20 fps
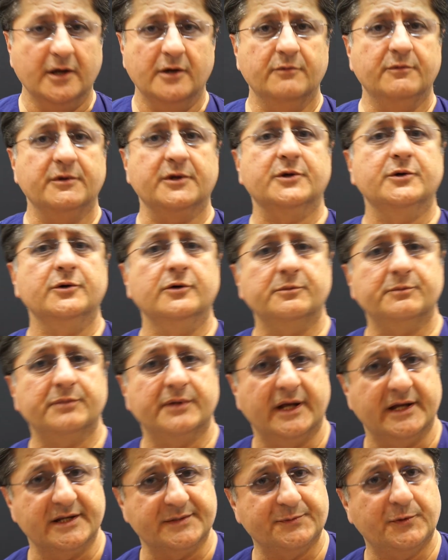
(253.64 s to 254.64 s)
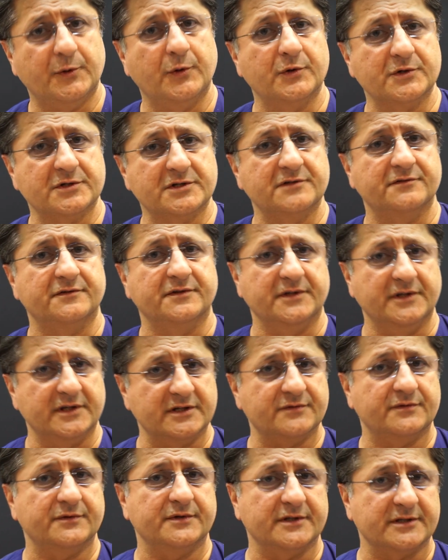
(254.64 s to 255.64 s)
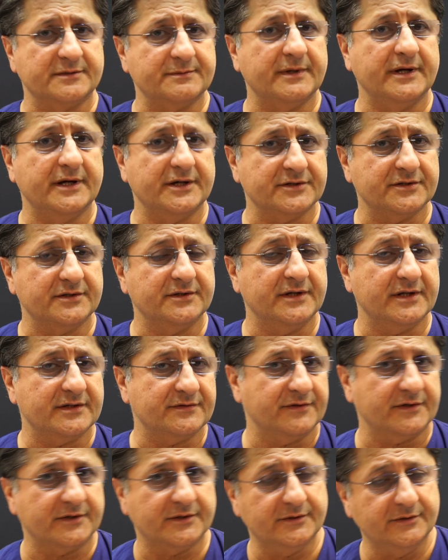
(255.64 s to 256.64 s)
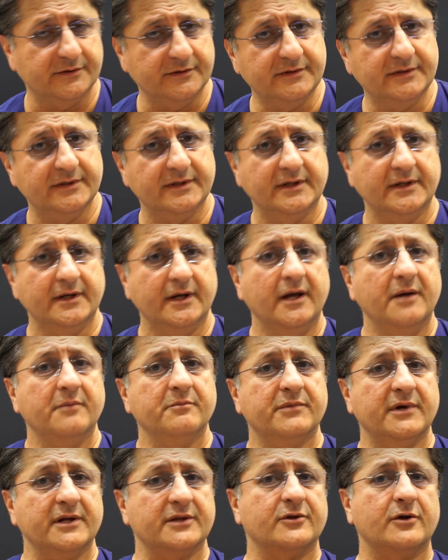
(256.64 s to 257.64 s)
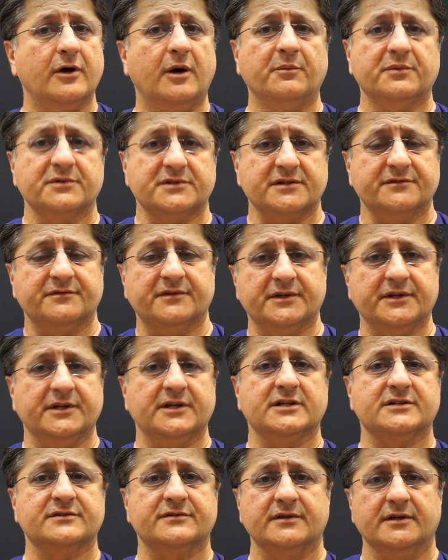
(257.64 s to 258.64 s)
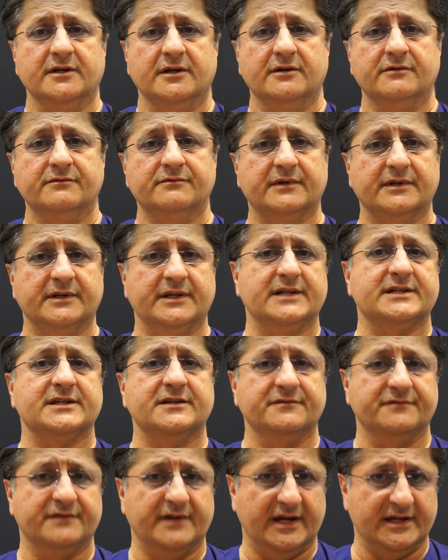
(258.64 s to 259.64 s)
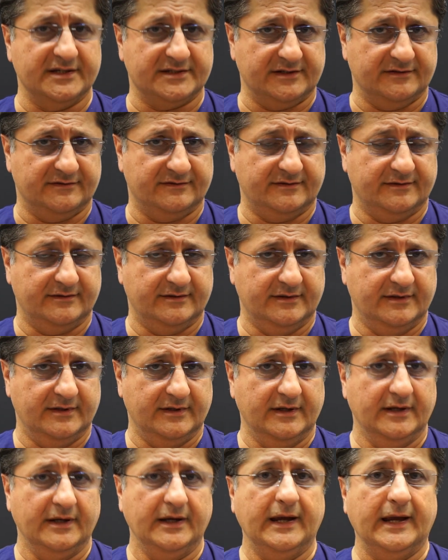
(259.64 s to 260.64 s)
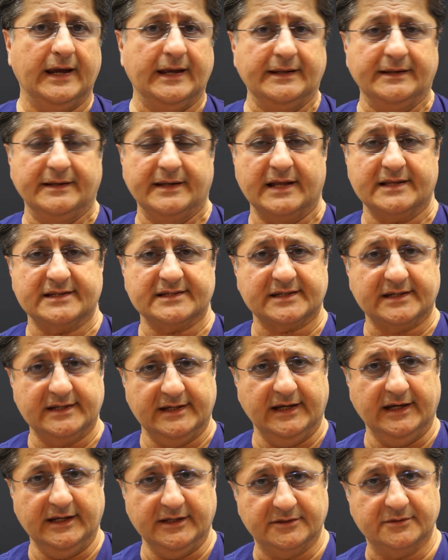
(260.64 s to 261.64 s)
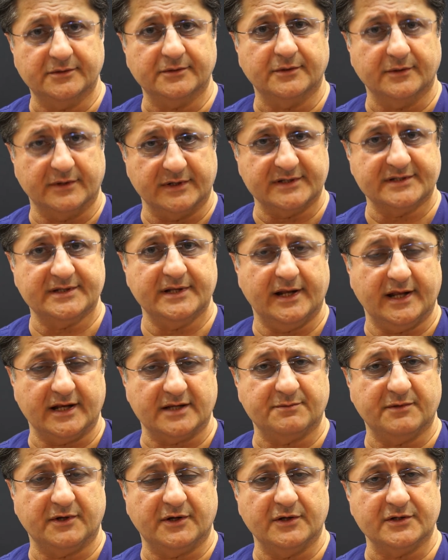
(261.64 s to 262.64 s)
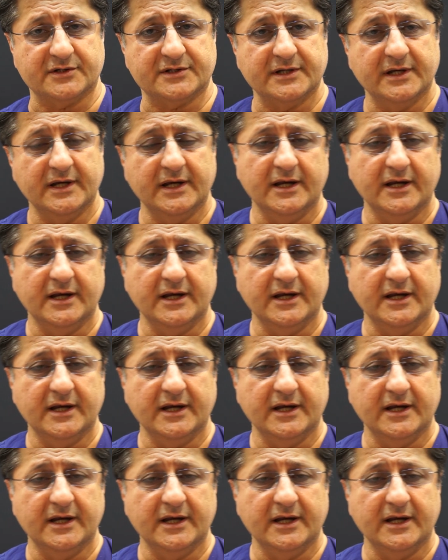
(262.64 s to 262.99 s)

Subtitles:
We could place porcelain veneers for this patient, yes we could, but composite veneers were less invasive. And that's key to good aesthetics, because